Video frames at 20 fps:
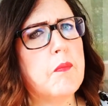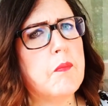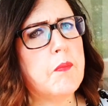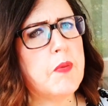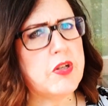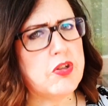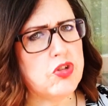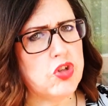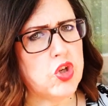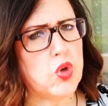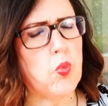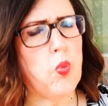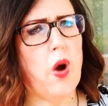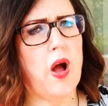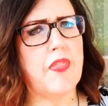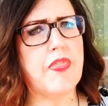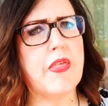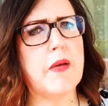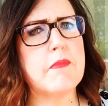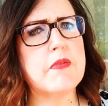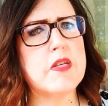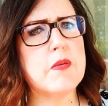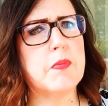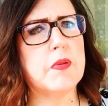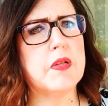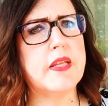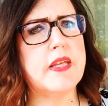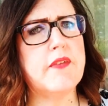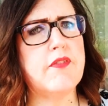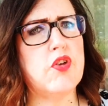But do you want them to
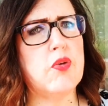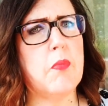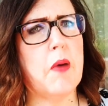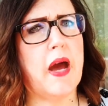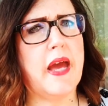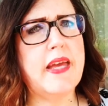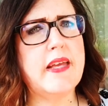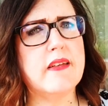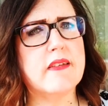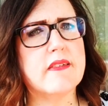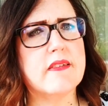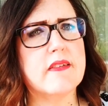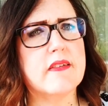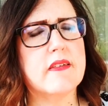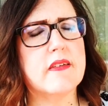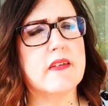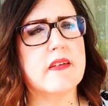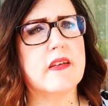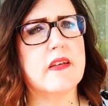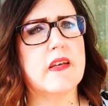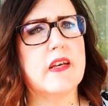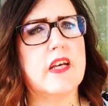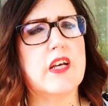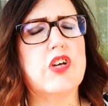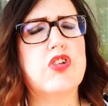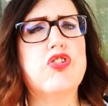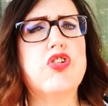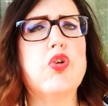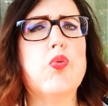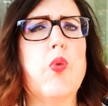believe you might?
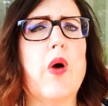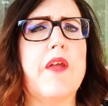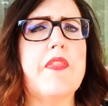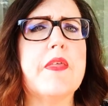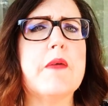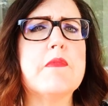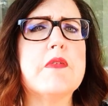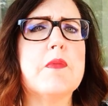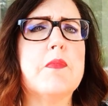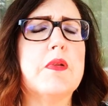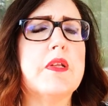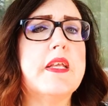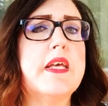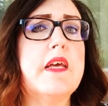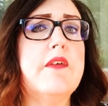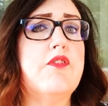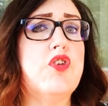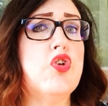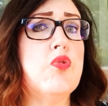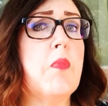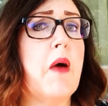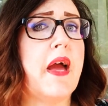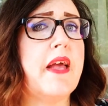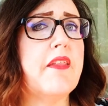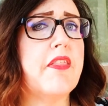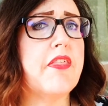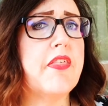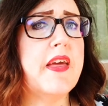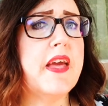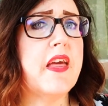Do you want them to believe you might
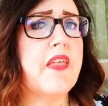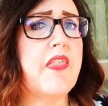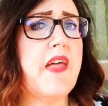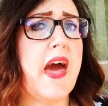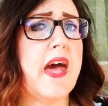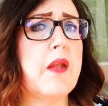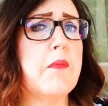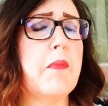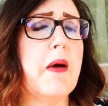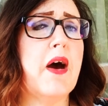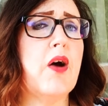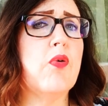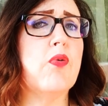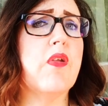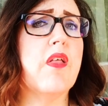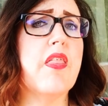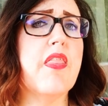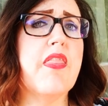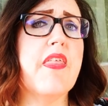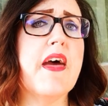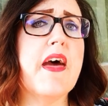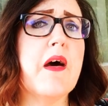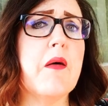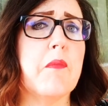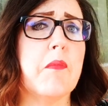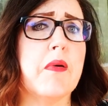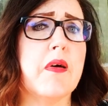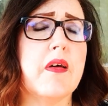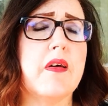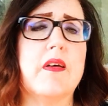think that about
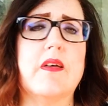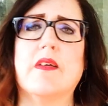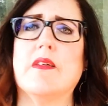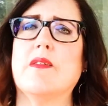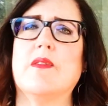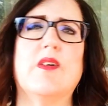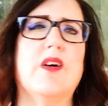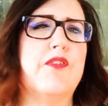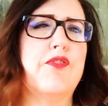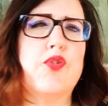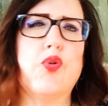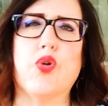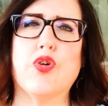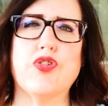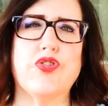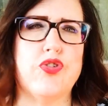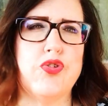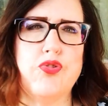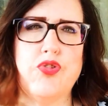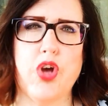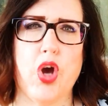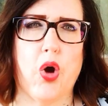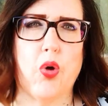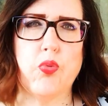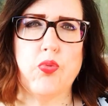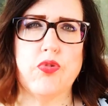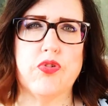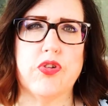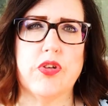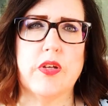them? Of course you
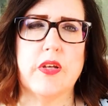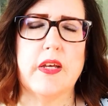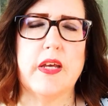don't.